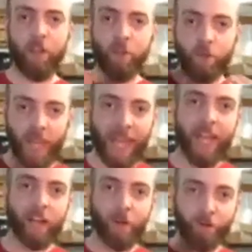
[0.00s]
You
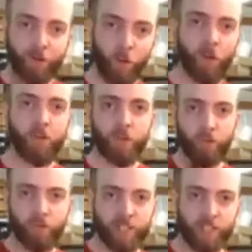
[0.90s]
can't afford to
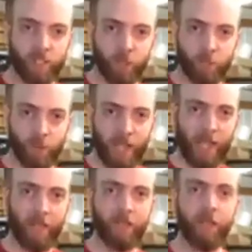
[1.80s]
risk your
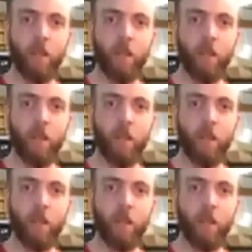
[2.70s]
brand